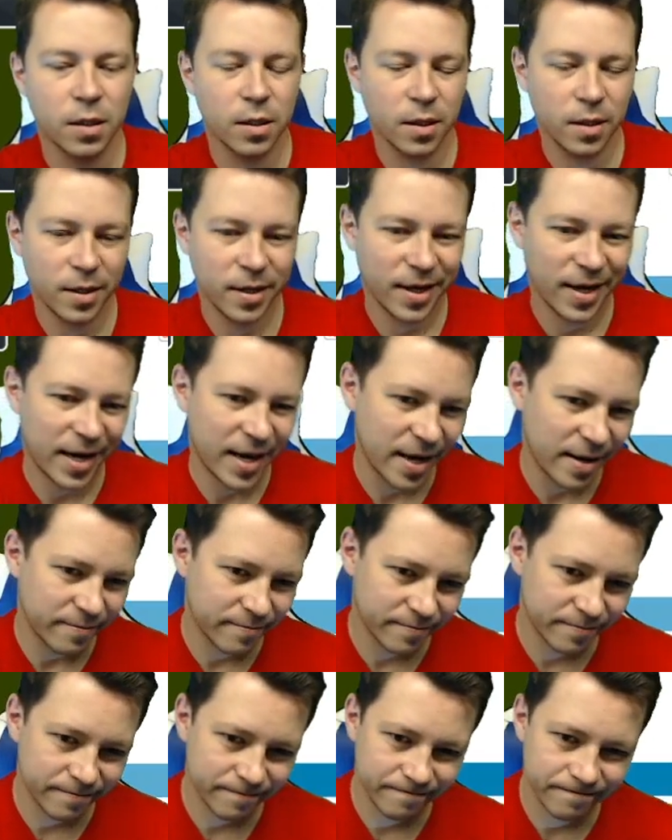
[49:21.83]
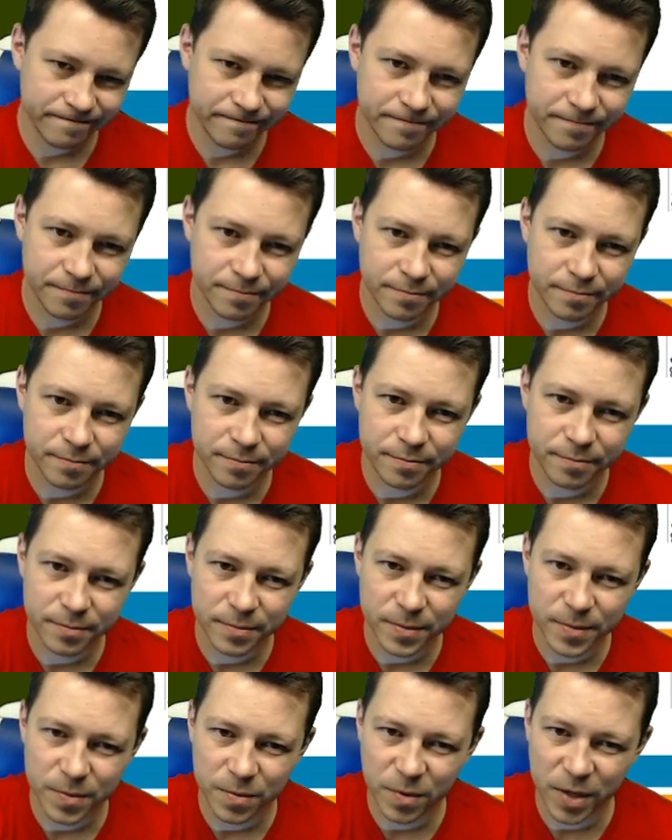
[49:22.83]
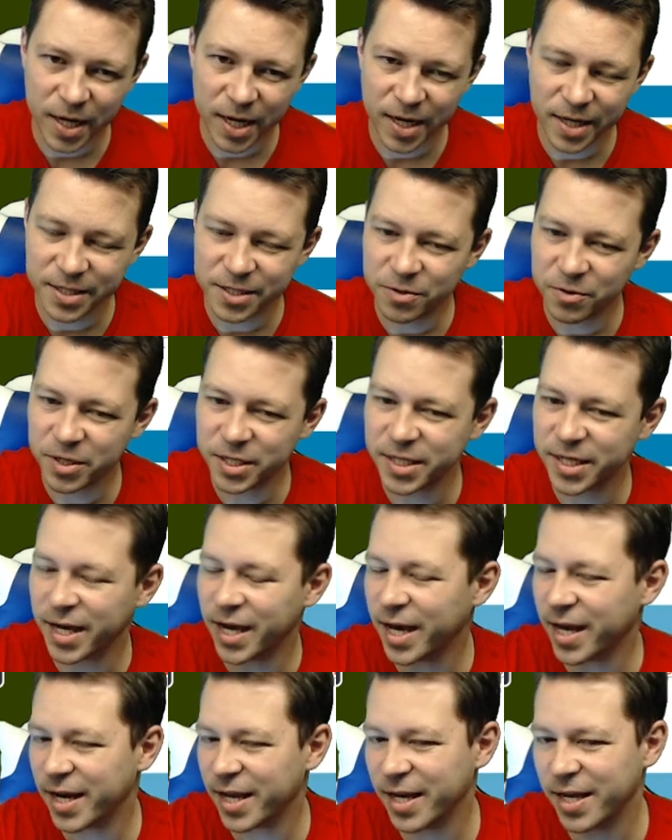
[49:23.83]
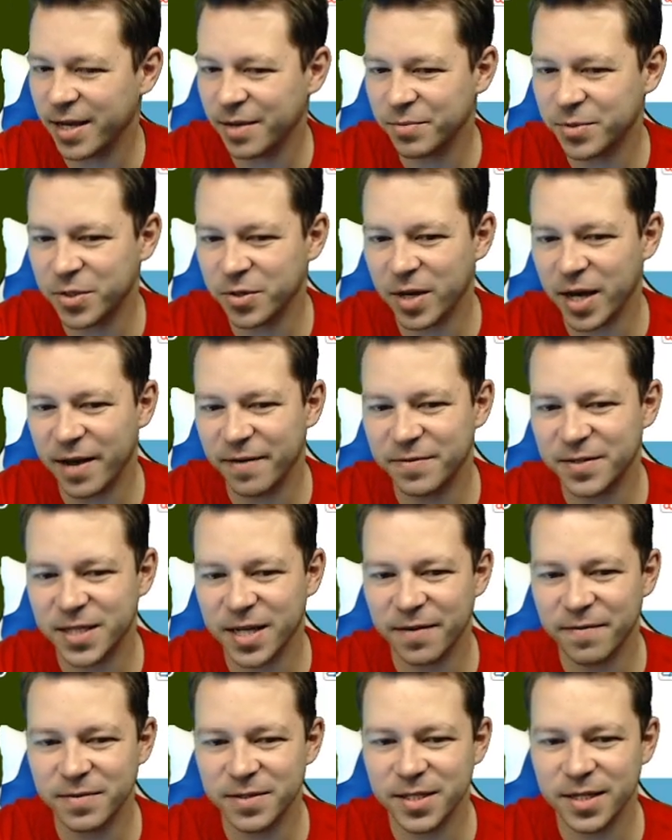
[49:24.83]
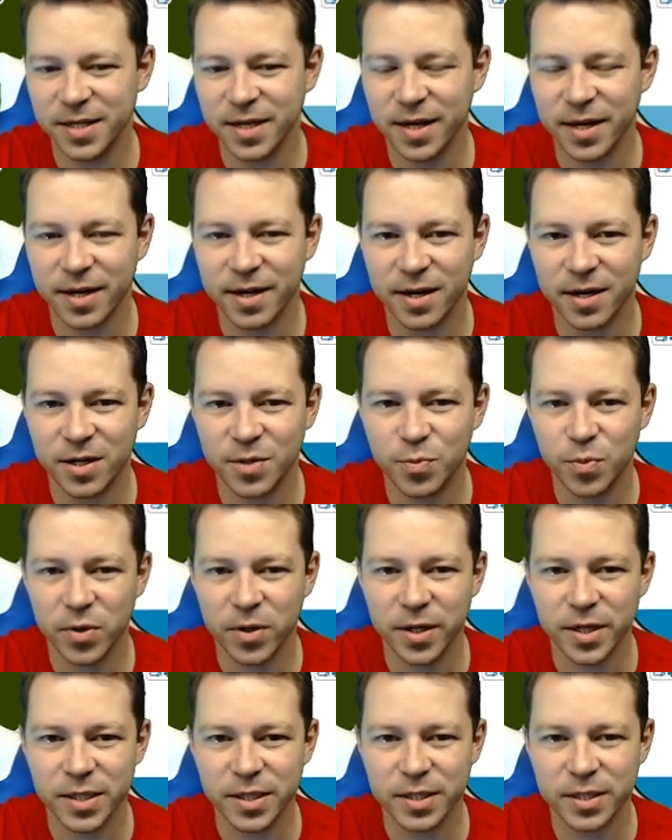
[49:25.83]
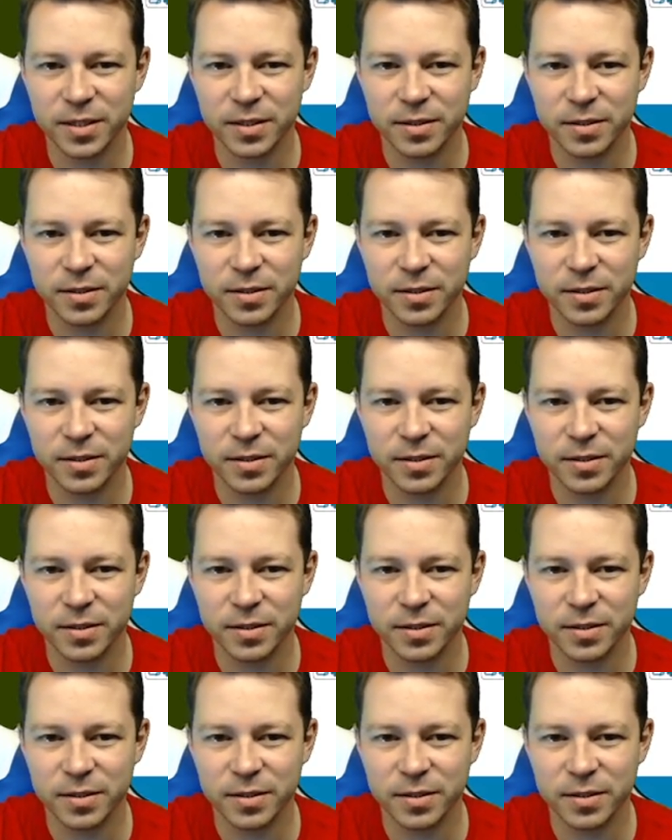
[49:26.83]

Yeah. Well, it's risky. I need him to have 17 high card points.